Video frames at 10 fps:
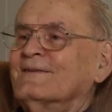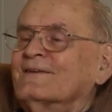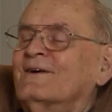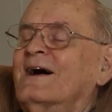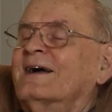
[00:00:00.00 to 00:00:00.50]

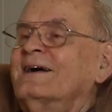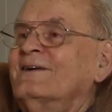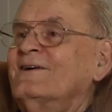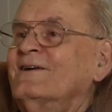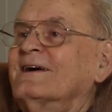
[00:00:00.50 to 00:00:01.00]
So I got
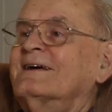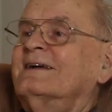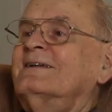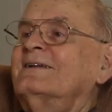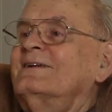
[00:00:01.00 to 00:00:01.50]
on. I
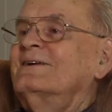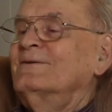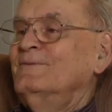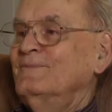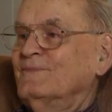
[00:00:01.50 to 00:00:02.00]
got to
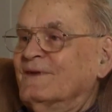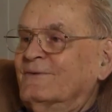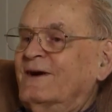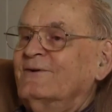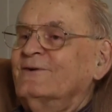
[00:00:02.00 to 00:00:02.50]
the
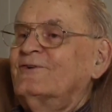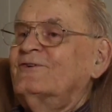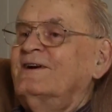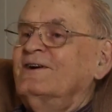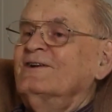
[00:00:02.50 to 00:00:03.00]
railroad
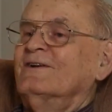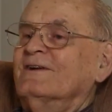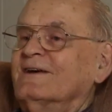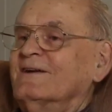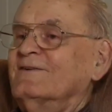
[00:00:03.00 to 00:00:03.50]
station.
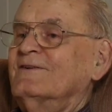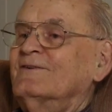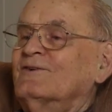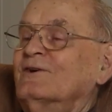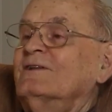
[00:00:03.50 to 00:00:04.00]

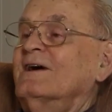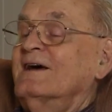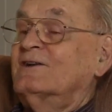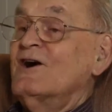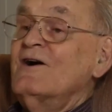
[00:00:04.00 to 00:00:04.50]
It's a good thing
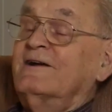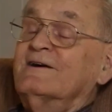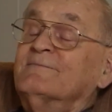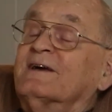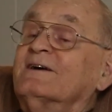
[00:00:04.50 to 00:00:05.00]
I caught
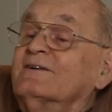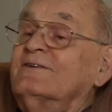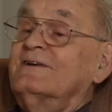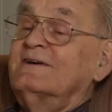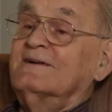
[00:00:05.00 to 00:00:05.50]
him,
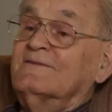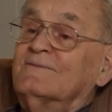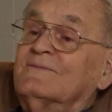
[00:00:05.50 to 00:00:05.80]
because the